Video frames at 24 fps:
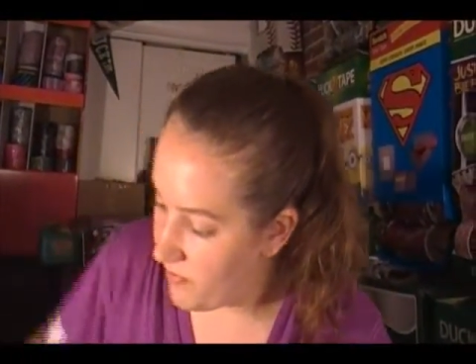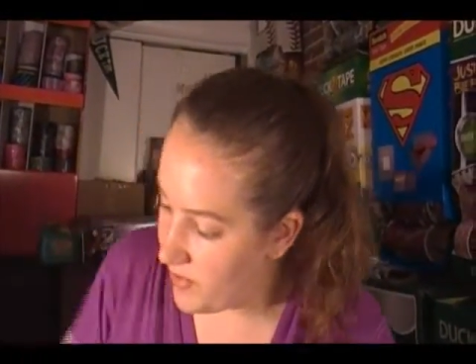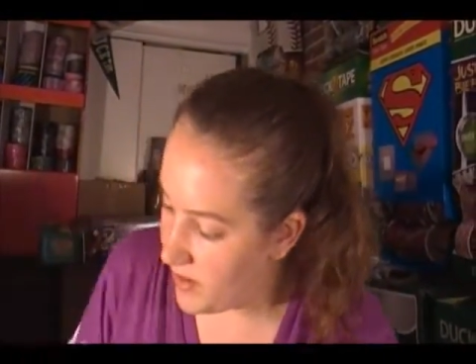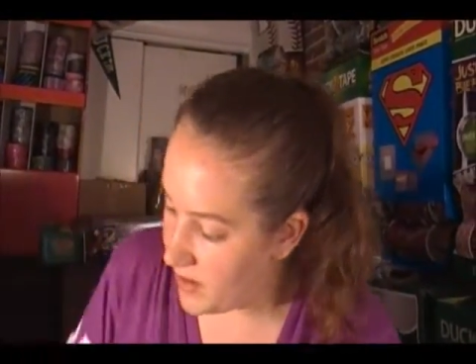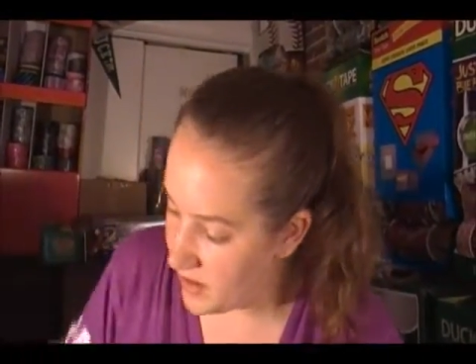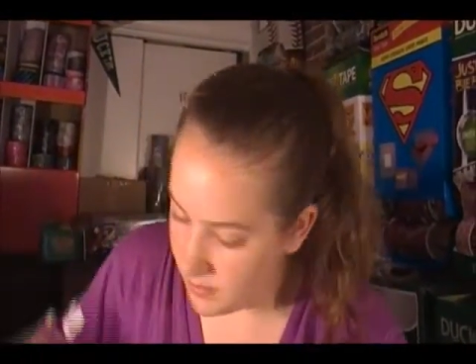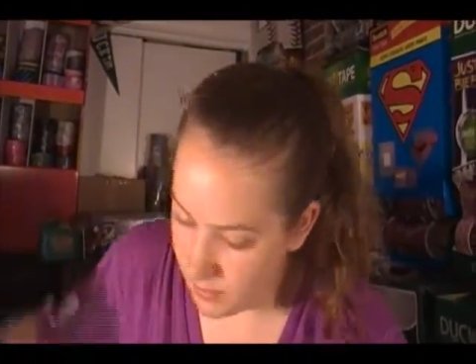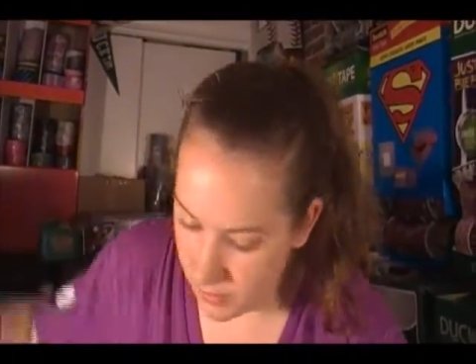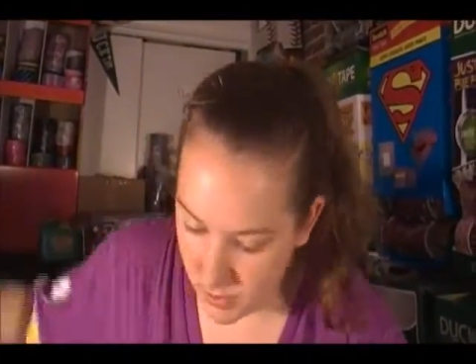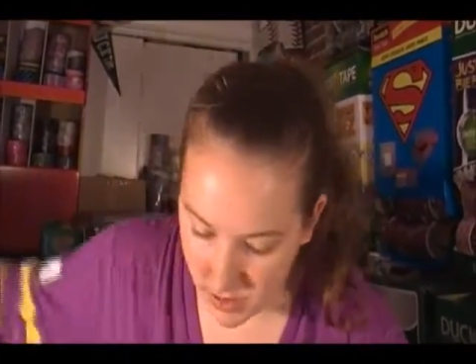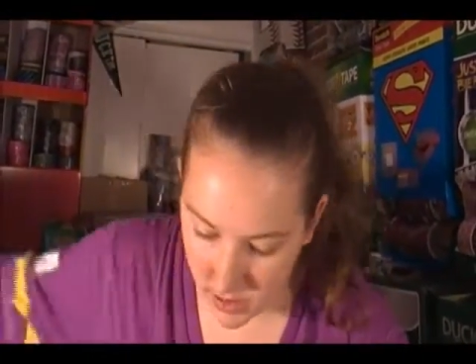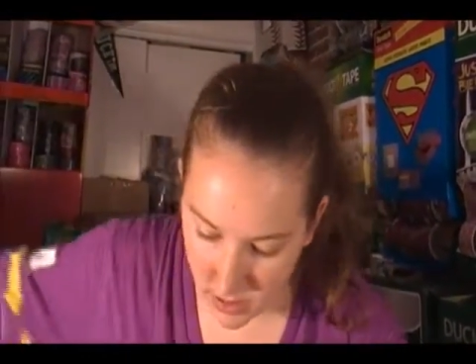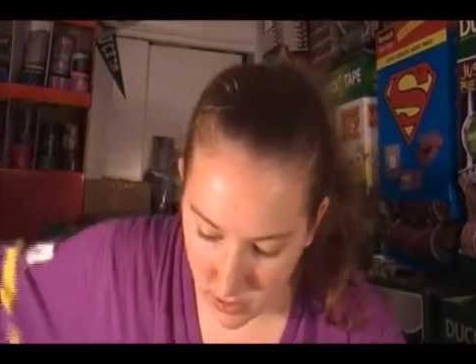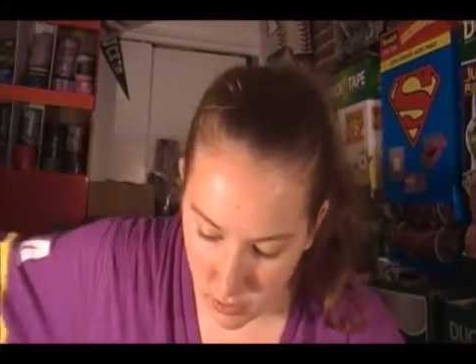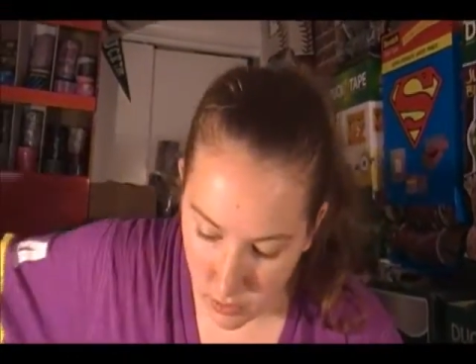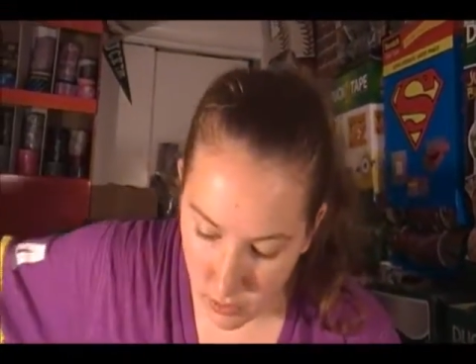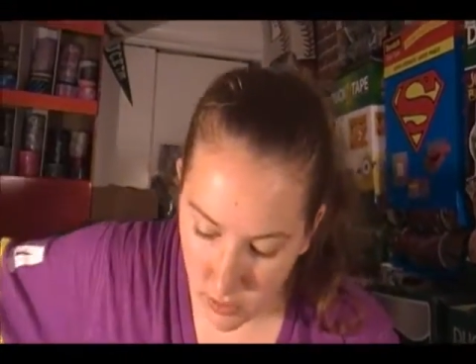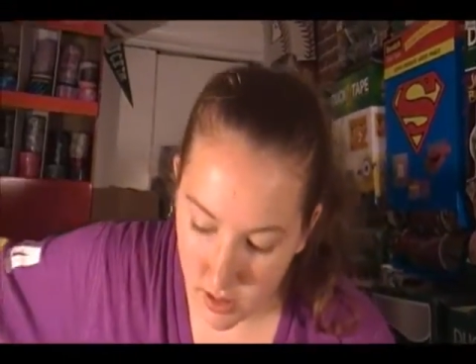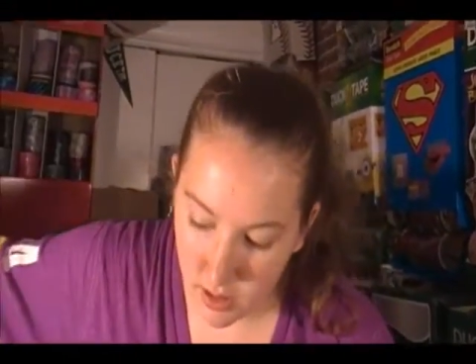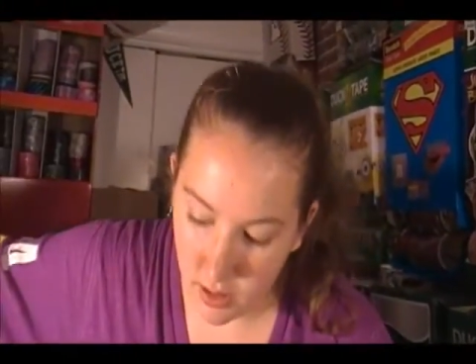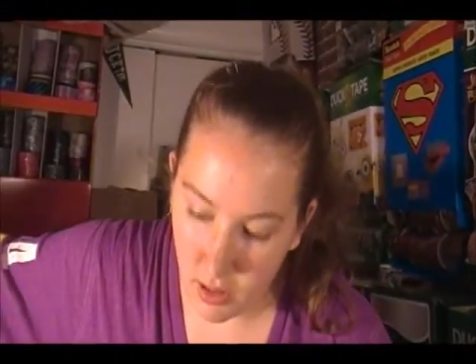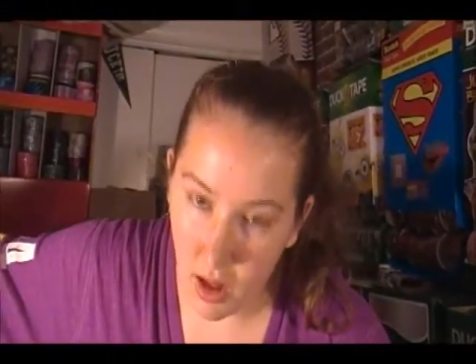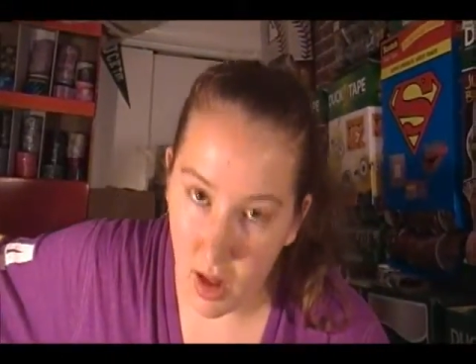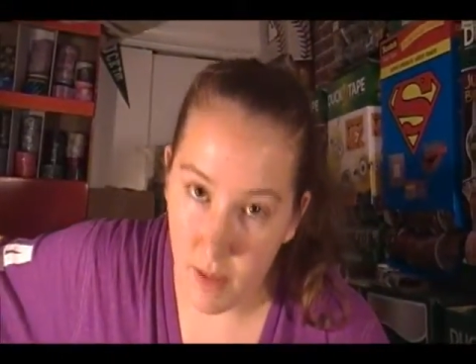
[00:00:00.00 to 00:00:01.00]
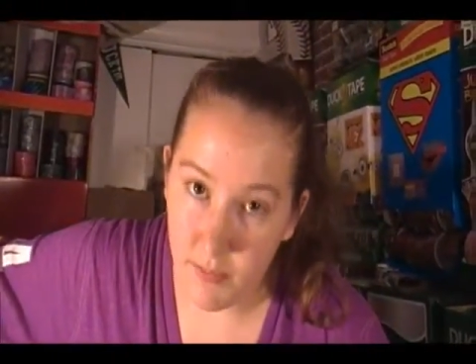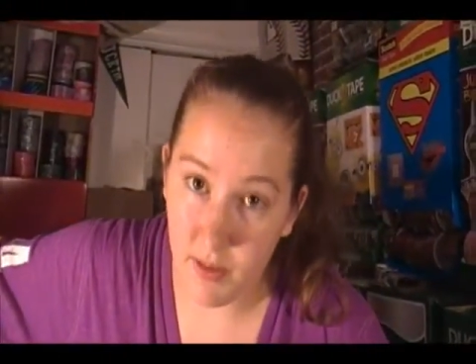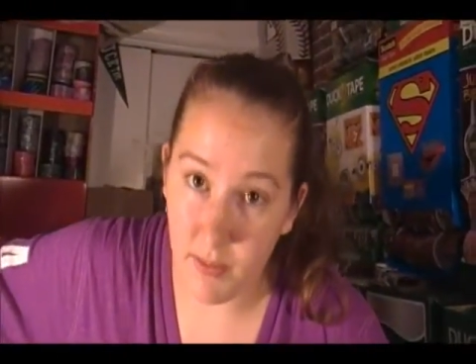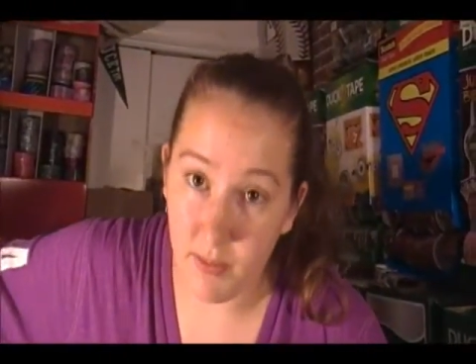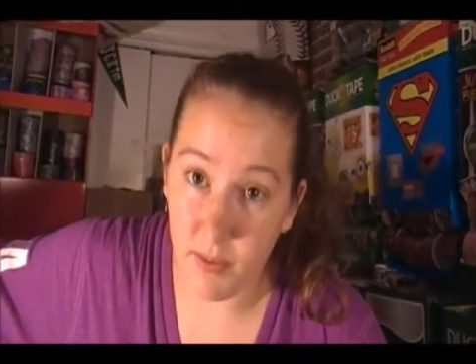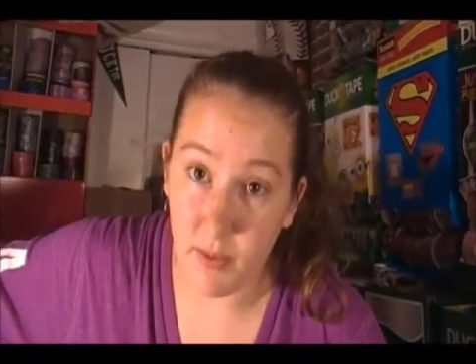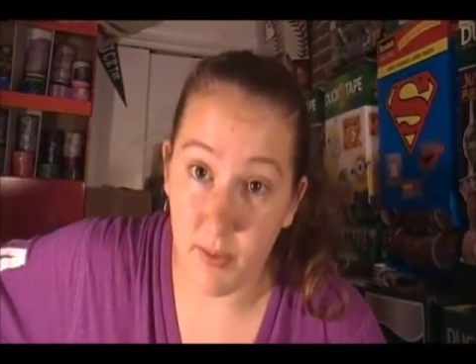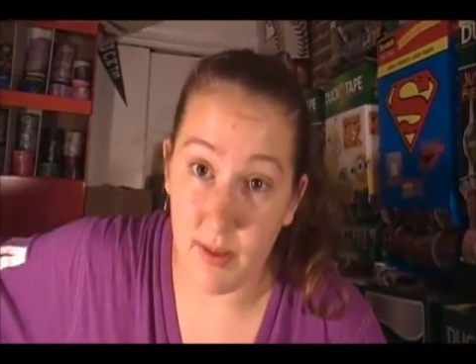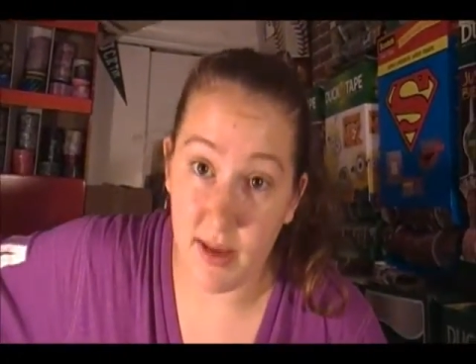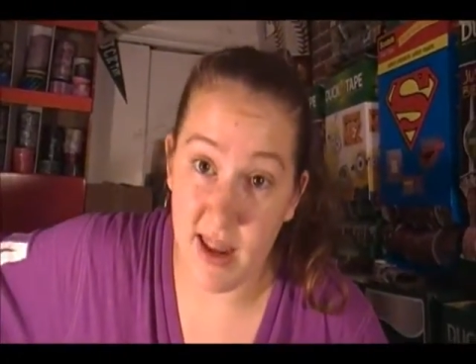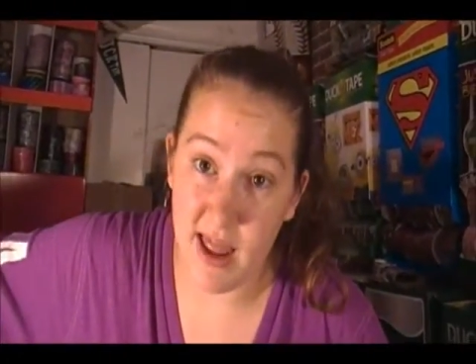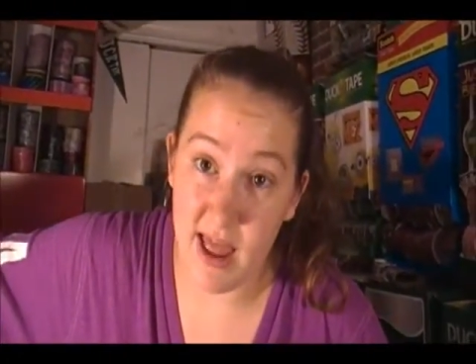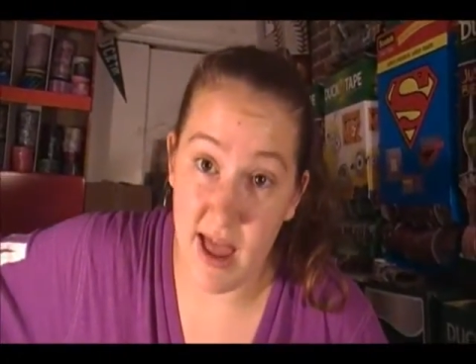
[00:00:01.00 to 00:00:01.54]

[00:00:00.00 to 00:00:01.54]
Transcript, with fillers: that's pretty cool. And a lot of people have